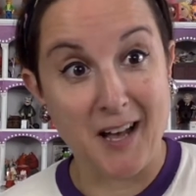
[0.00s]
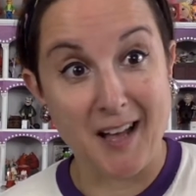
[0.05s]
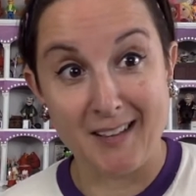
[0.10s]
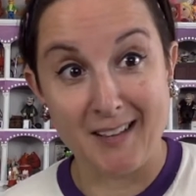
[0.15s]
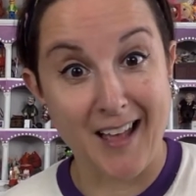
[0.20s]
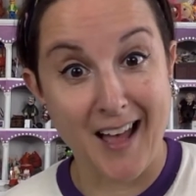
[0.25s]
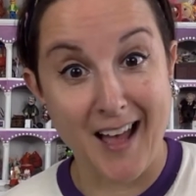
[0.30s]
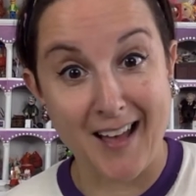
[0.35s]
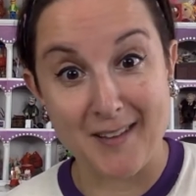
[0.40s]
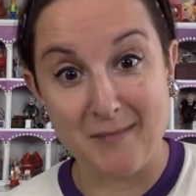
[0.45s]
a
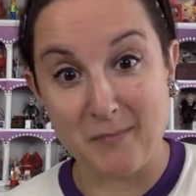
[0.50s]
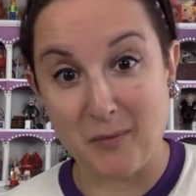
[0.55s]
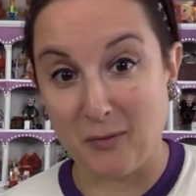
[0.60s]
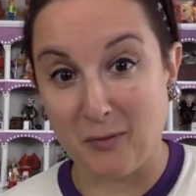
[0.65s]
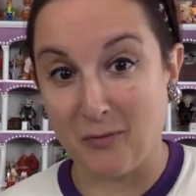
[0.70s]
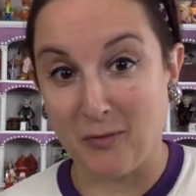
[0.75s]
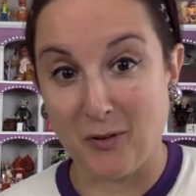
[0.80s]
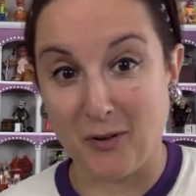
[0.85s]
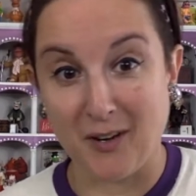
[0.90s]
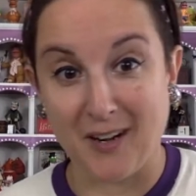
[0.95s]
lot
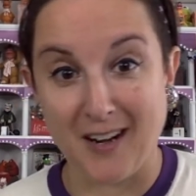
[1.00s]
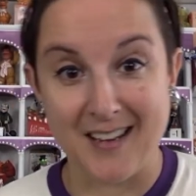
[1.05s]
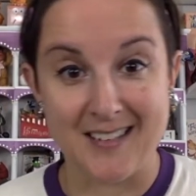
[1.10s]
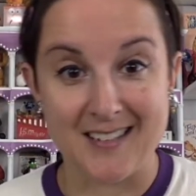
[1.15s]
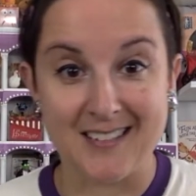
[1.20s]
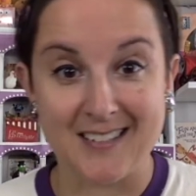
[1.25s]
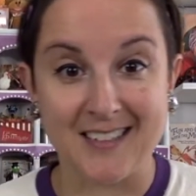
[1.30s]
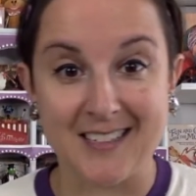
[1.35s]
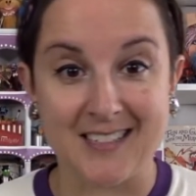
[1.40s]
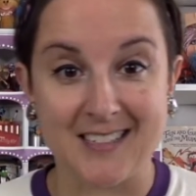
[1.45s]
before
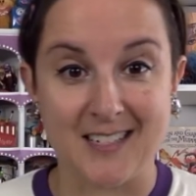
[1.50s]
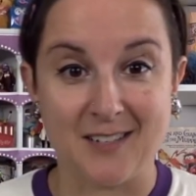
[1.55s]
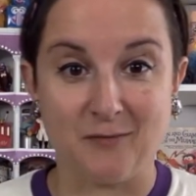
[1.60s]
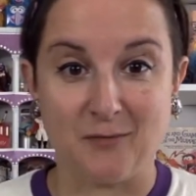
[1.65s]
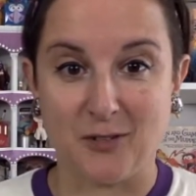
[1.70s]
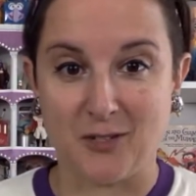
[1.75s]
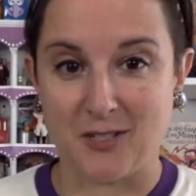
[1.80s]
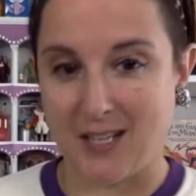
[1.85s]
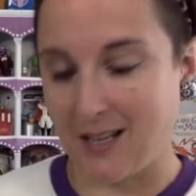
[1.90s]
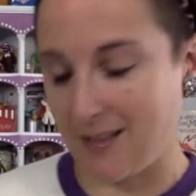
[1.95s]
I list it
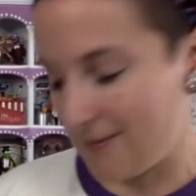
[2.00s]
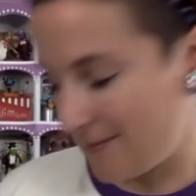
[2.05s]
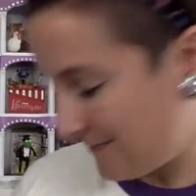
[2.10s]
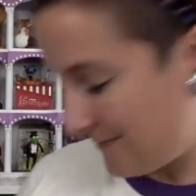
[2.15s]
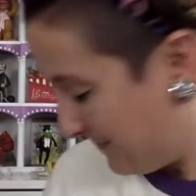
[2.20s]
for sale.